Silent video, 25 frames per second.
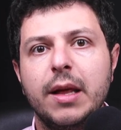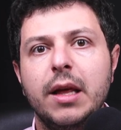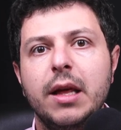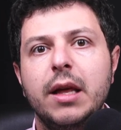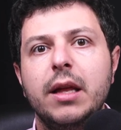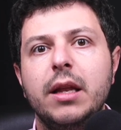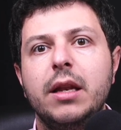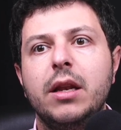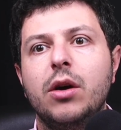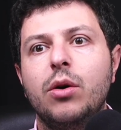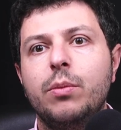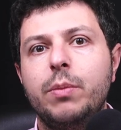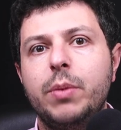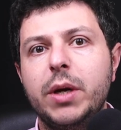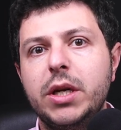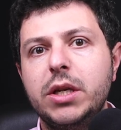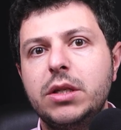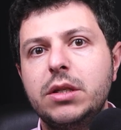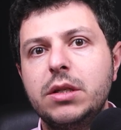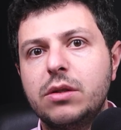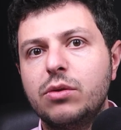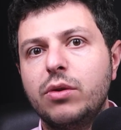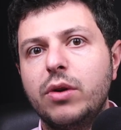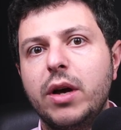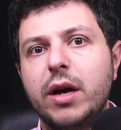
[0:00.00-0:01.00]
Now, patients
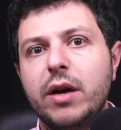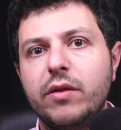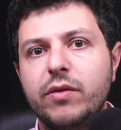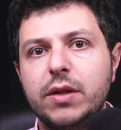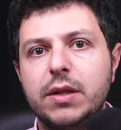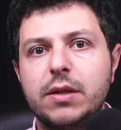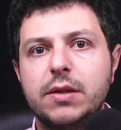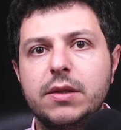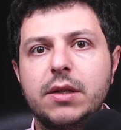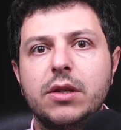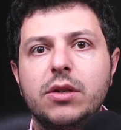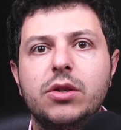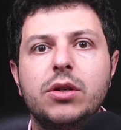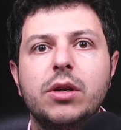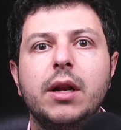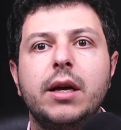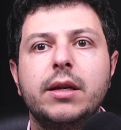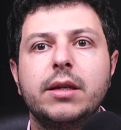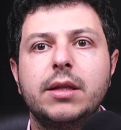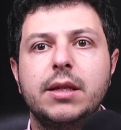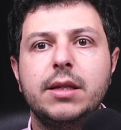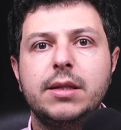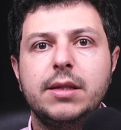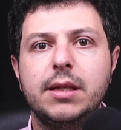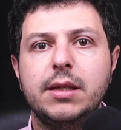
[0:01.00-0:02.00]
who have interstitial lung
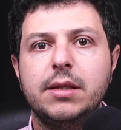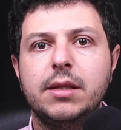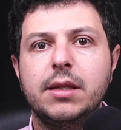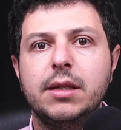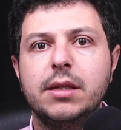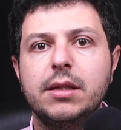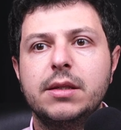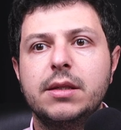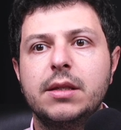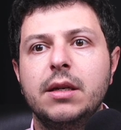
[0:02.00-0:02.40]
diseases